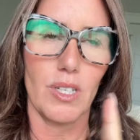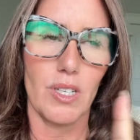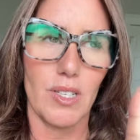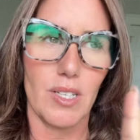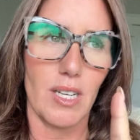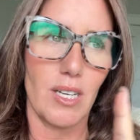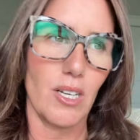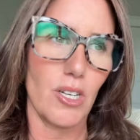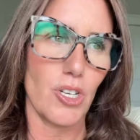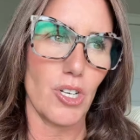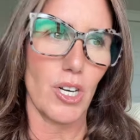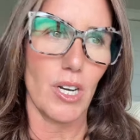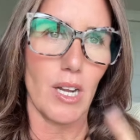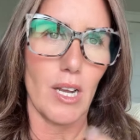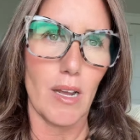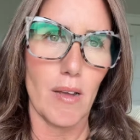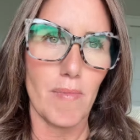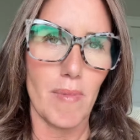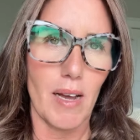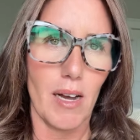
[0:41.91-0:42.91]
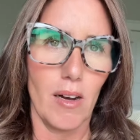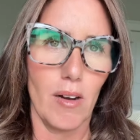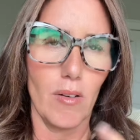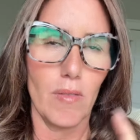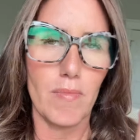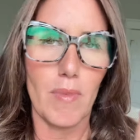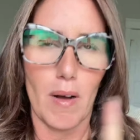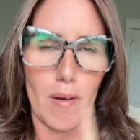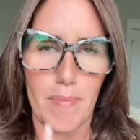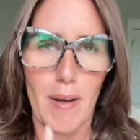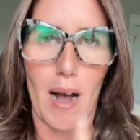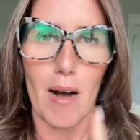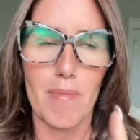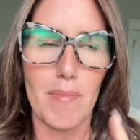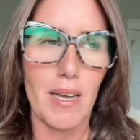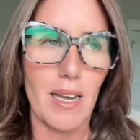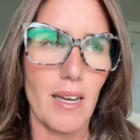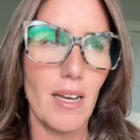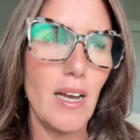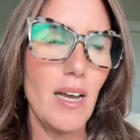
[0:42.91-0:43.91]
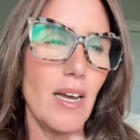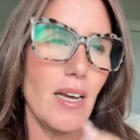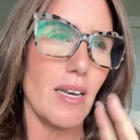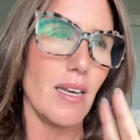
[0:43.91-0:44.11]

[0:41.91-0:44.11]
to send a shitty email about me.